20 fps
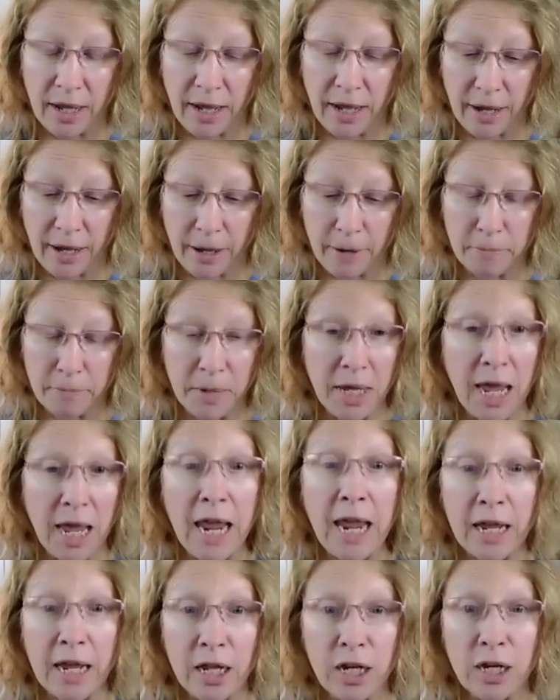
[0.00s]

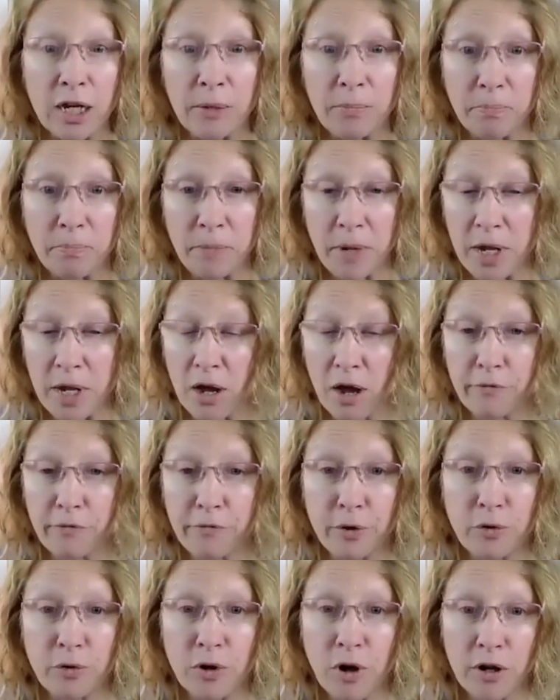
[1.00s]
can't be
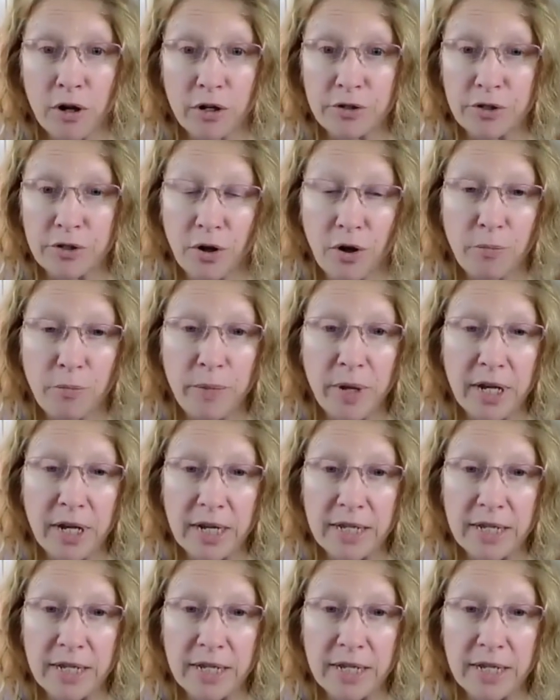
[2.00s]
on fluconazole